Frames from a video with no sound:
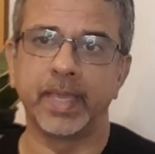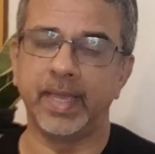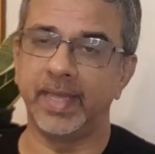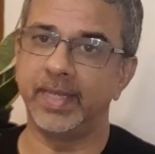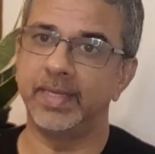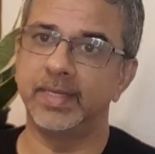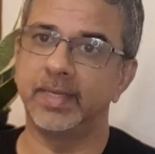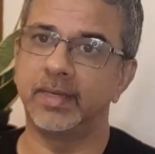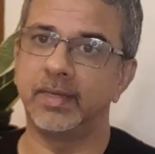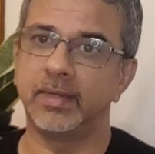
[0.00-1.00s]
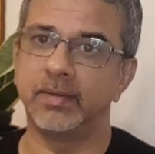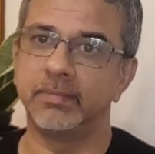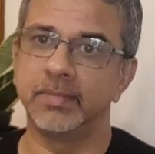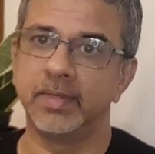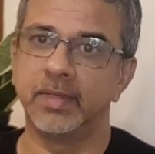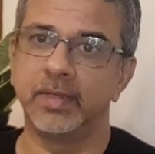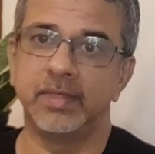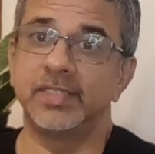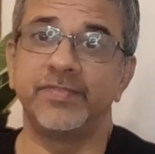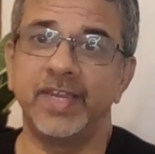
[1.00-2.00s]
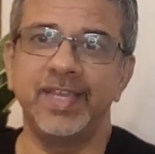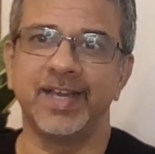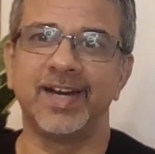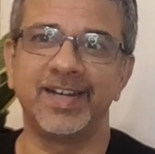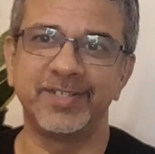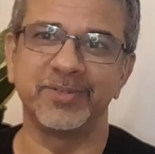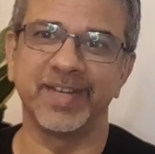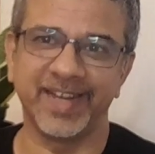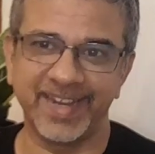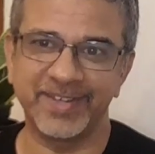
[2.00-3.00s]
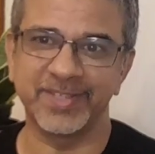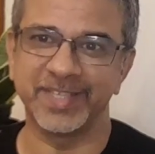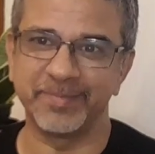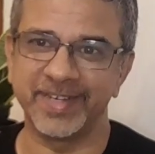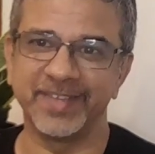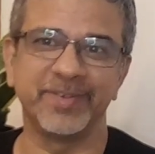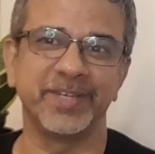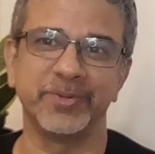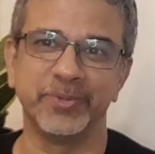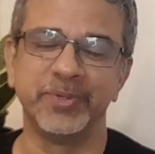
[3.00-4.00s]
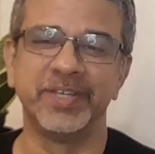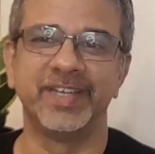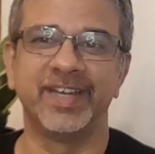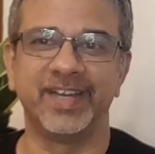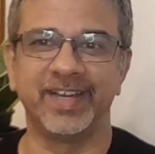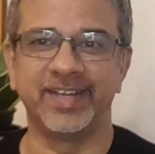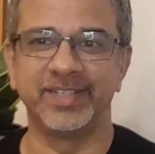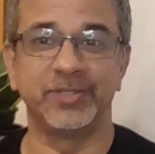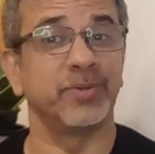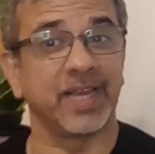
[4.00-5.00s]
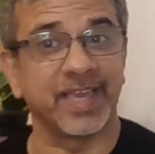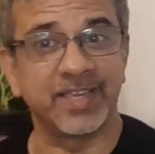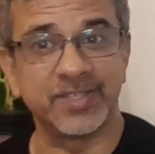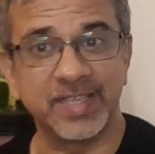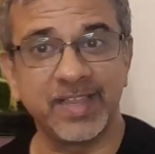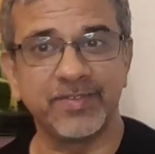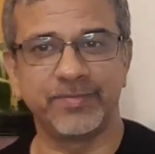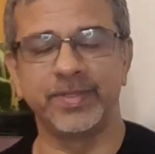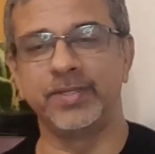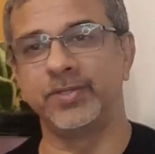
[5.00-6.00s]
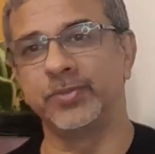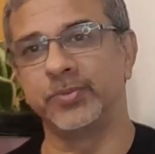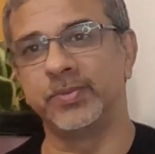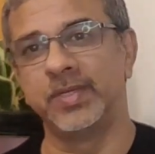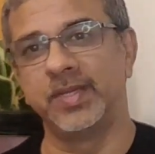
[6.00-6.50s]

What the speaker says: And it's very hard to relate to somebody when you don't like yourself, when you